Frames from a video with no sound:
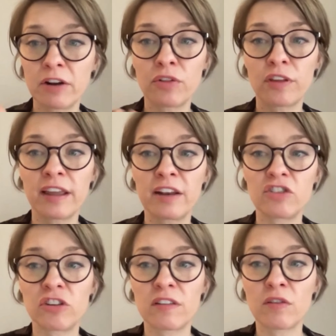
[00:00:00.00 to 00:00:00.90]
under the
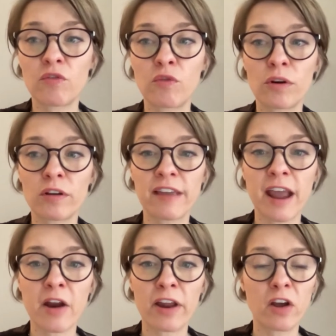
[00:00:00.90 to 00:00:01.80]
conditions of forced
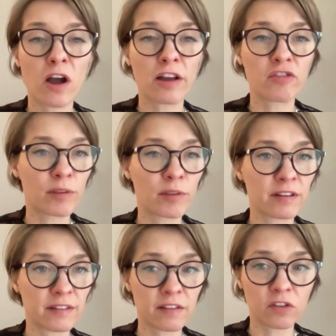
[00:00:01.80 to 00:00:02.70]
carrying on of
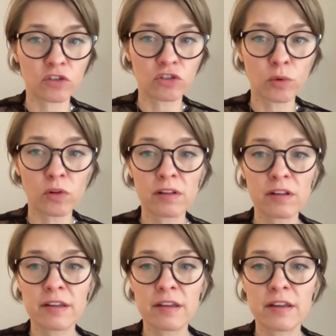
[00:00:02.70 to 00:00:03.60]
business as usual,
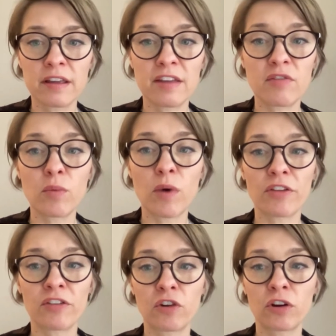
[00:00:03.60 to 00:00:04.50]
even while the
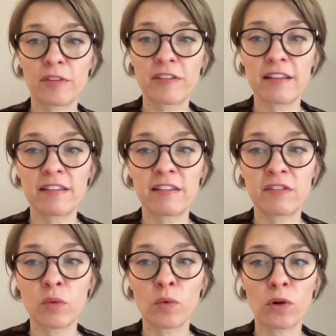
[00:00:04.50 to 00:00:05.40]
circumstances of
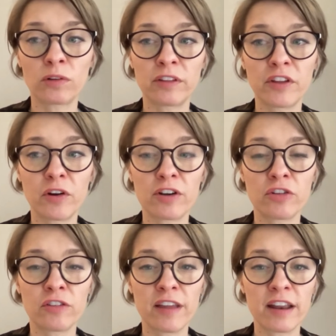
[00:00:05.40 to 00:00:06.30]
the world and their
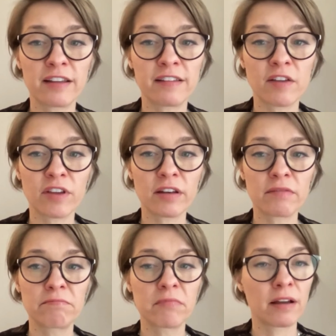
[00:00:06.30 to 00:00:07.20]
understandings of it,
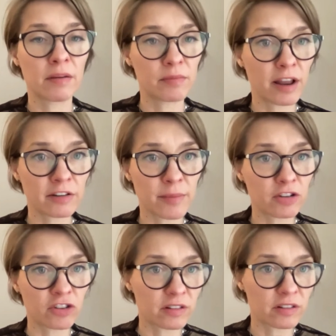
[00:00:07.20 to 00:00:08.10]
not to
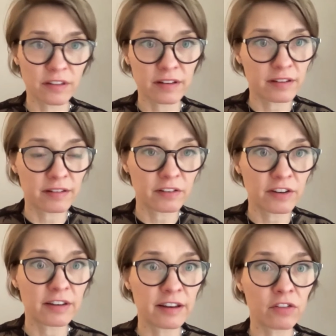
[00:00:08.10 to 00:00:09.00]
mention the
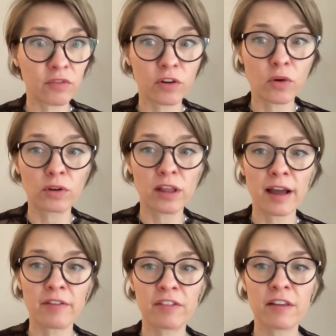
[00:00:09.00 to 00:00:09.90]
details of their own
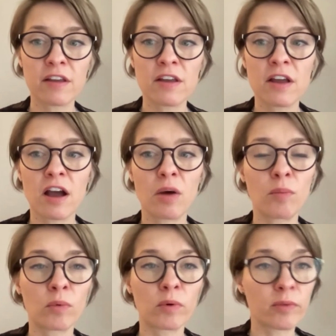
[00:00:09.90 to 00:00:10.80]
lives,
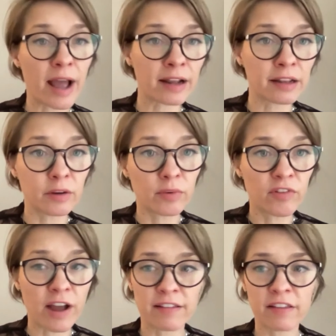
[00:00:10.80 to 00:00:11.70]
were radically
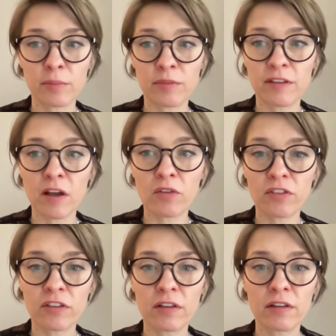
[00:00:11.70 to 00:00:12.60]
revising themselves.